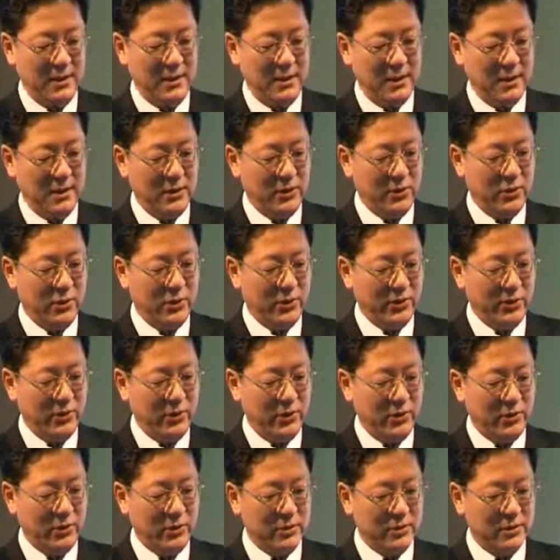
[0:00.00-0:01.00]
And or
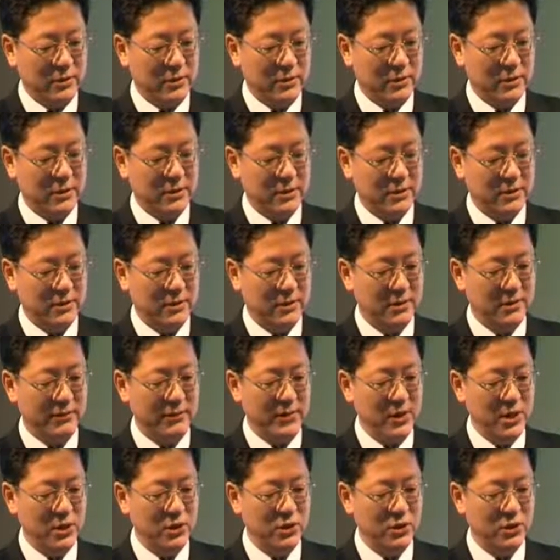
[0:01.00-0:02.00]
not, the
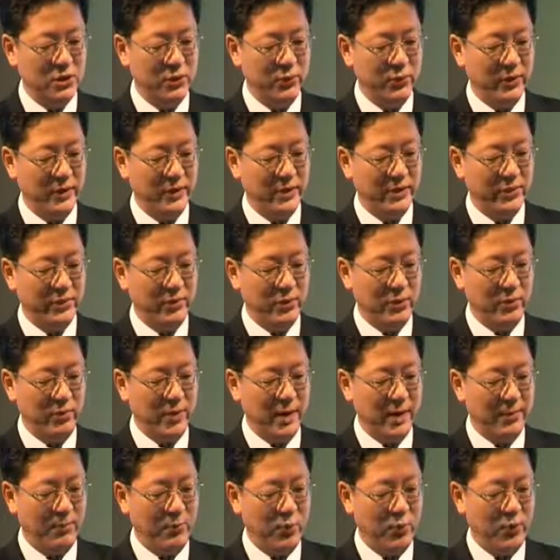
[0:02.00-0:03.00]
patient with the
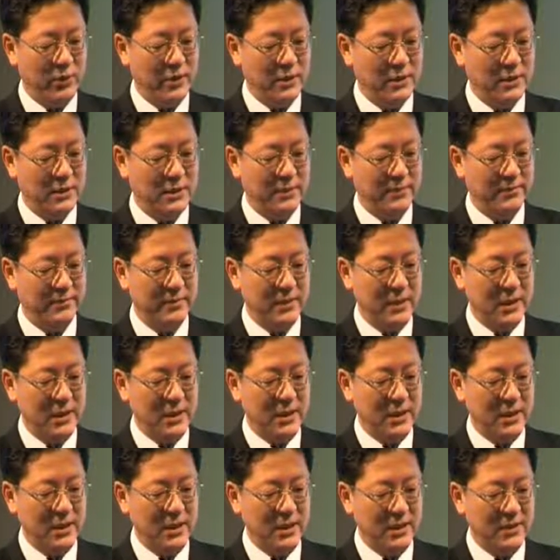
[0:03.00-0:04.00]
thromboembolism
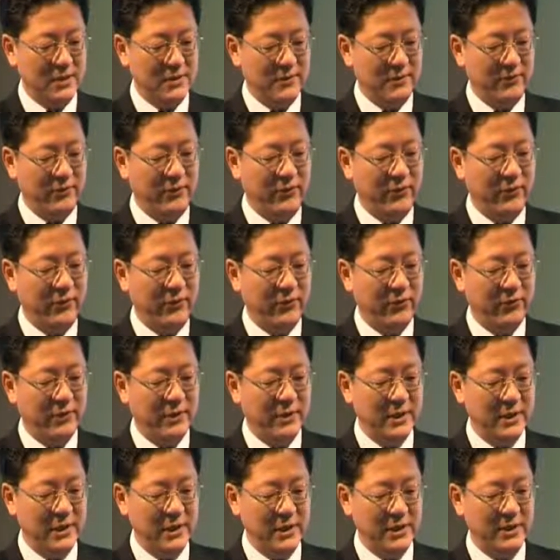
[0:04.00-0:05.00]
is a
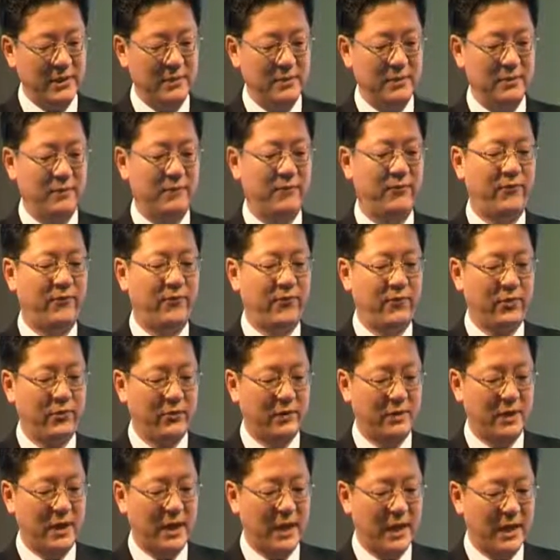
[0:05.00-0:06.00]

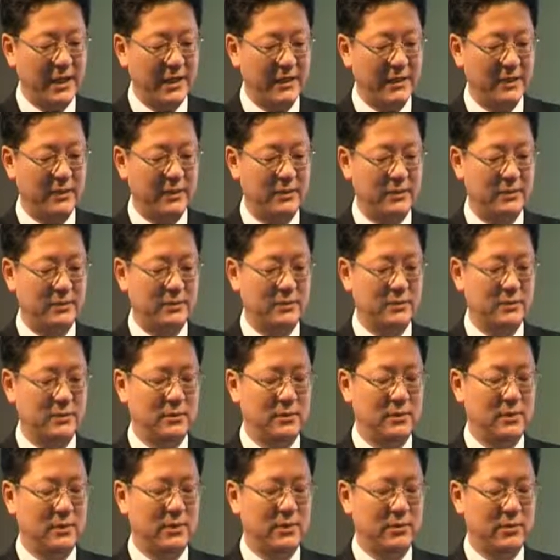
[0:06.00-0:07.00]
14-fold higher
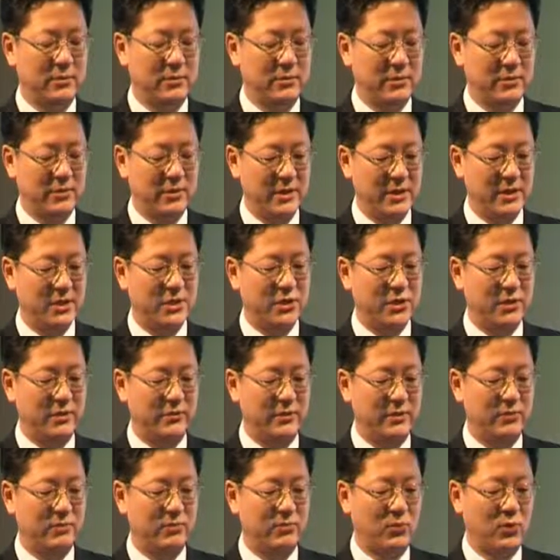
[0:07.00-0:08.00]
risk
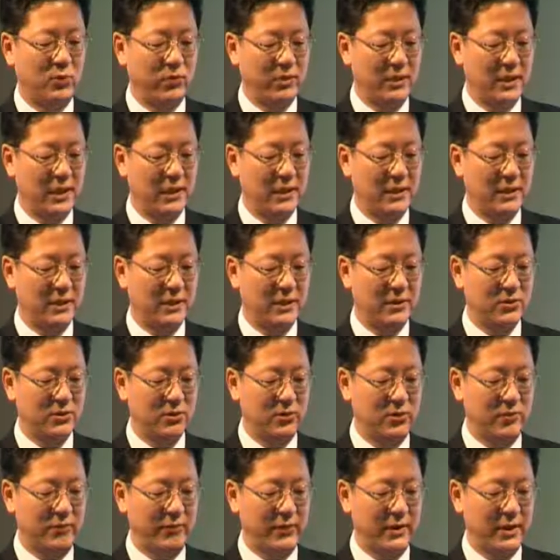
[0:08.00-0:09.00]
of mortality
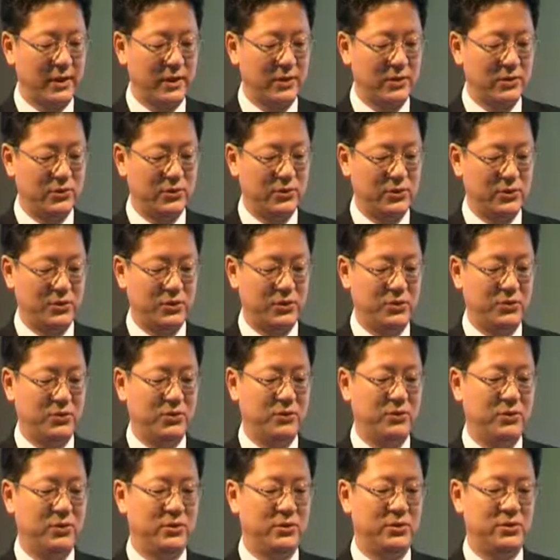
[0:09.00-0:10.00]
compared
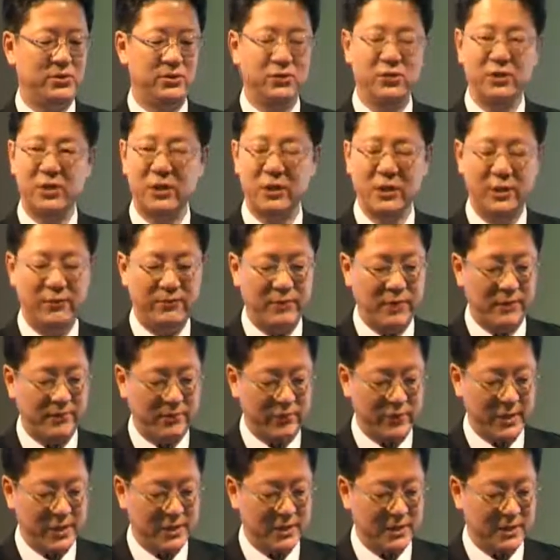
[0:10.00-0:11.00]
to the general
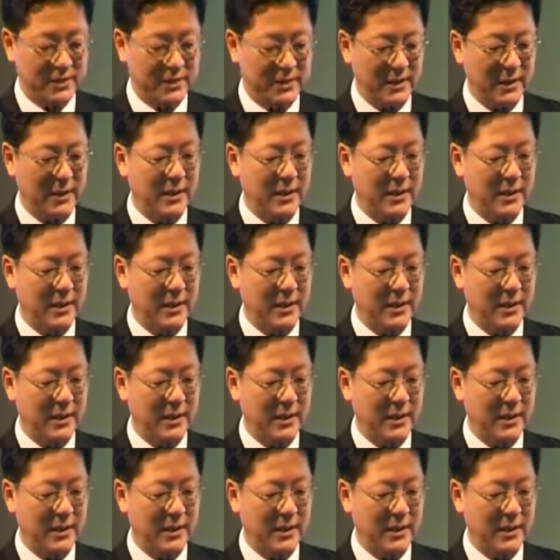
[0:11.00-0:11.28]
population.